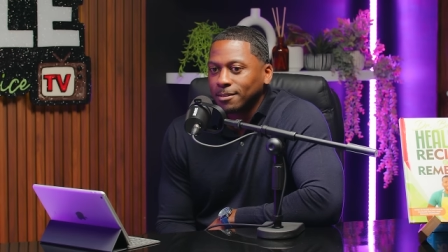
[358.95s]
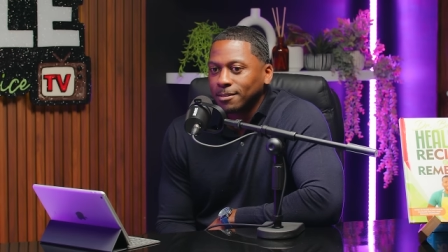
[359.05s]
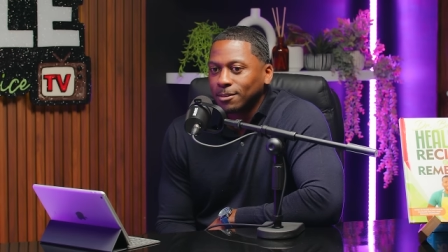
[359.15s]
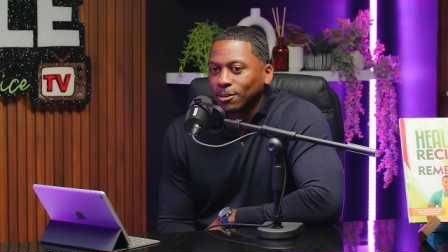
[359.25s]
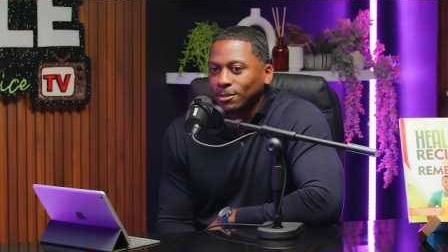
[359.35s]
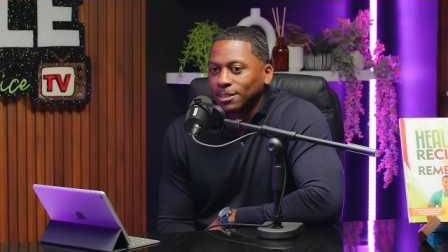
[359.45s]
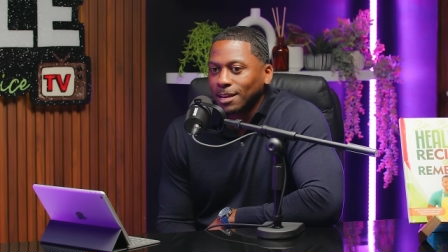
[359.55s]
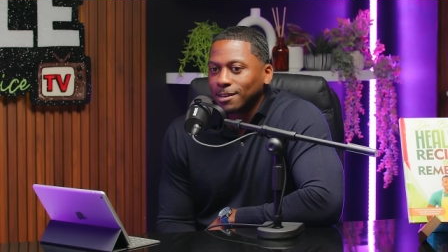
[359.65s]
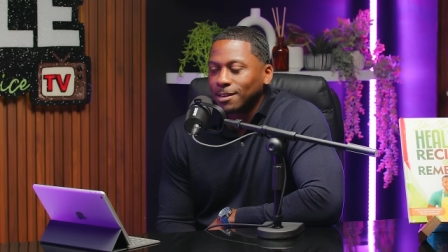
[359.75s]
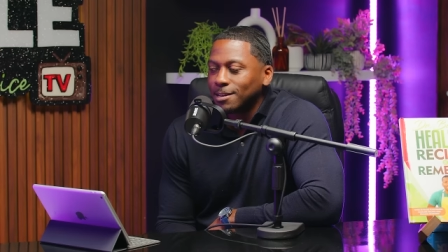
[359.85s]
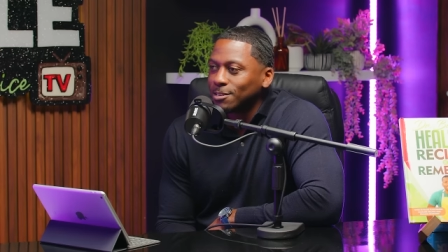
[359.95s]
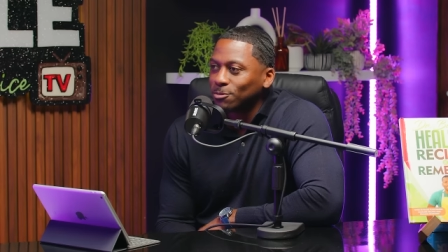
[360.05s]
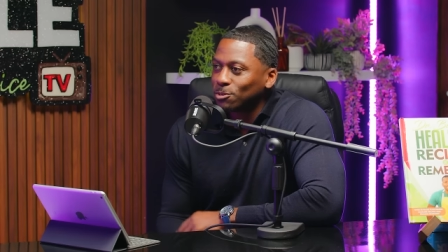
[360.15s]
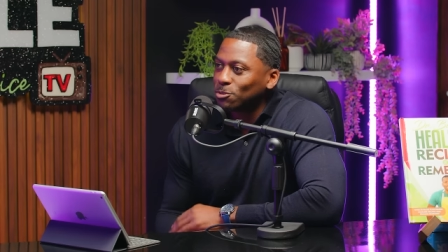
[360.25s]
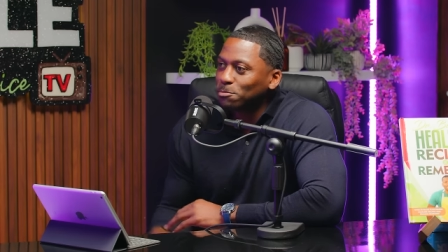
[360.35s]
you know, it's like an
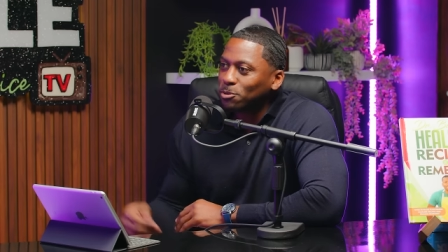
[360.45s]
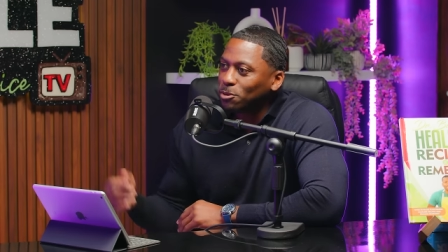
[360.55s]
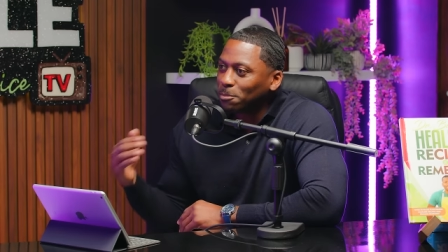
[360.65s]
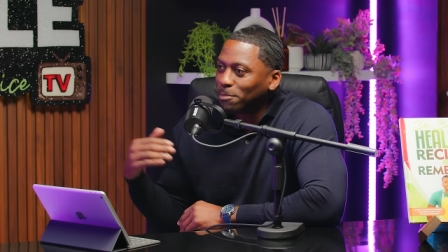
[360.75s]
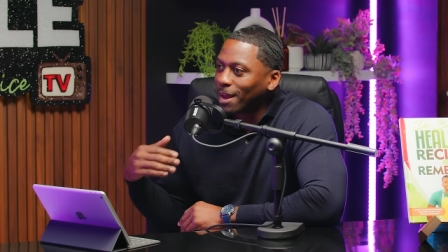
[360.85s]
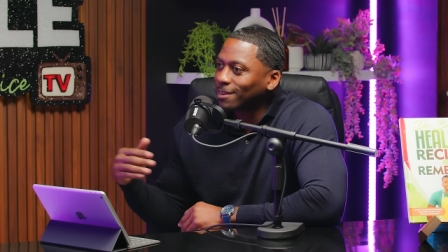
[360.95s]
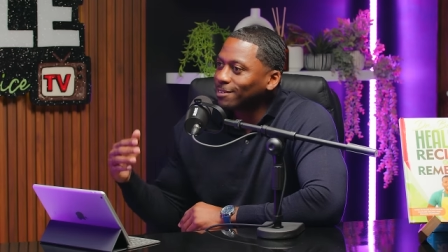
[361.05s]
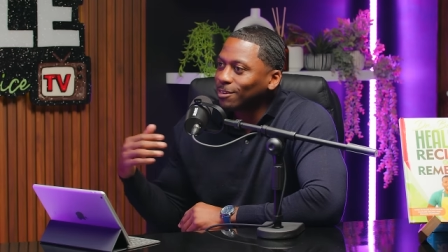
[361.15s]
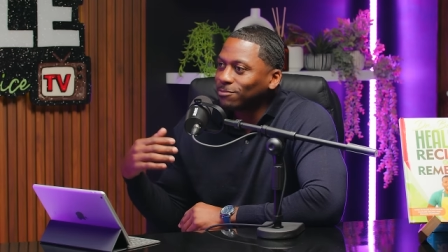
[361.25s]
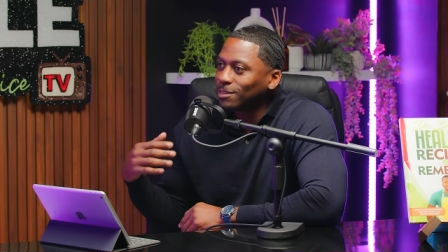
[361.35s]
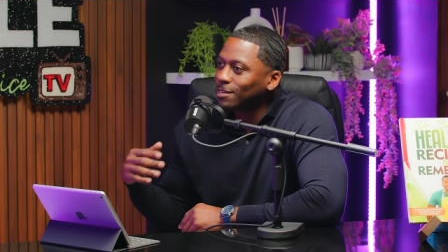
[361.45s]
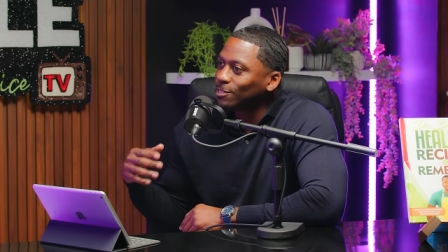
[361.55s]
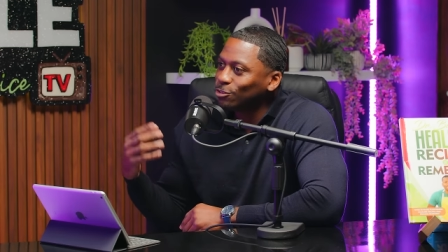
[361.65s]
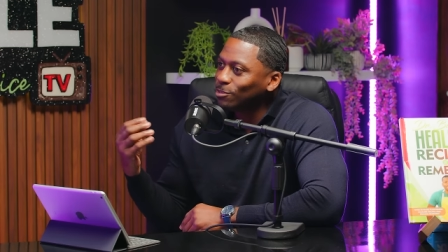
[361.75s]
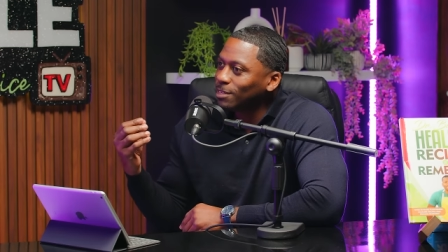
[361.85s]
onion. When you peel back enough
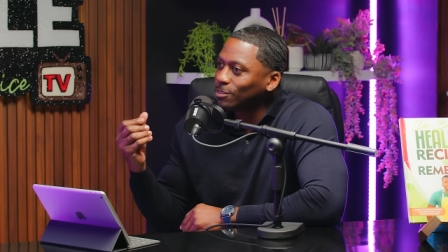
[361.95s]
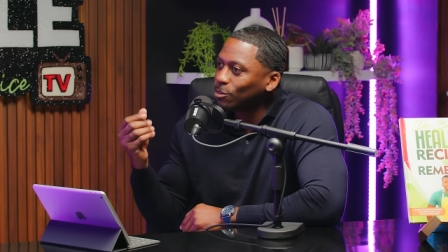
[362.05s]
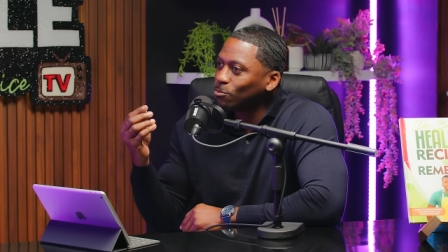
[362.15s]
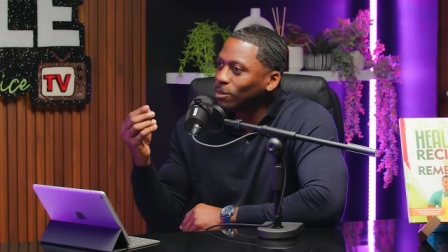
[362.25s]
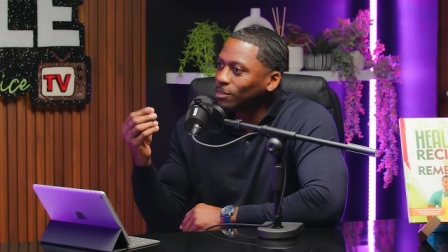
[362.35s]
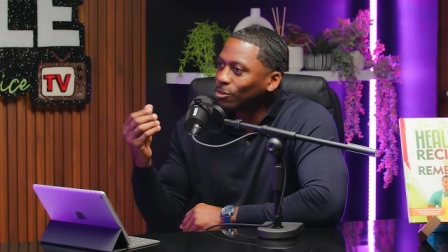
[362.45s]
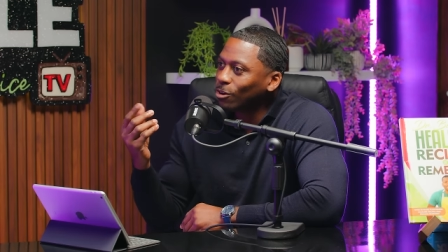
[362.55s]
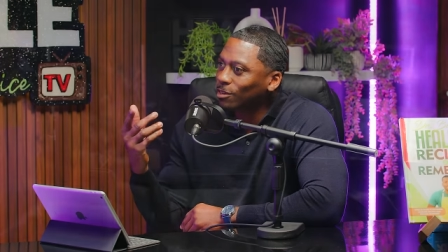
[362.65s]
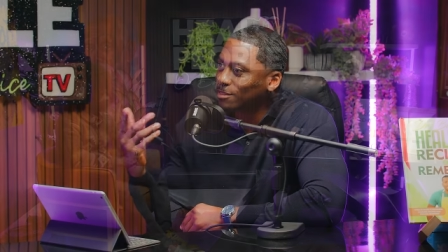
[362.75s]
layers, you get to what is called a